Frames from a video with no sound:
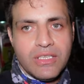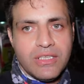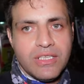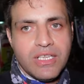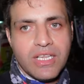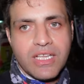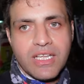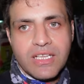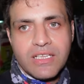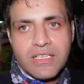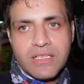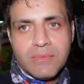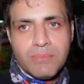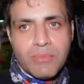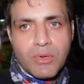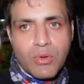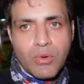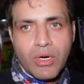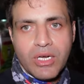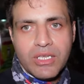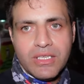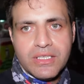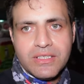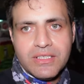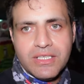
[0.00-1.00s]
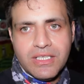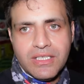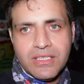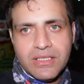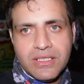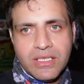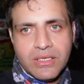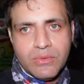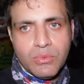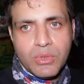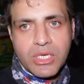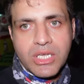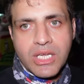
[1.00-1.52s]
and they can provide a tent
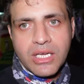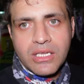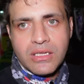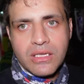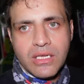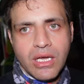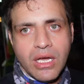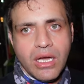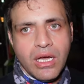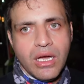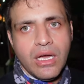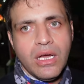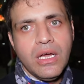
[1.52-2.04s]
and we can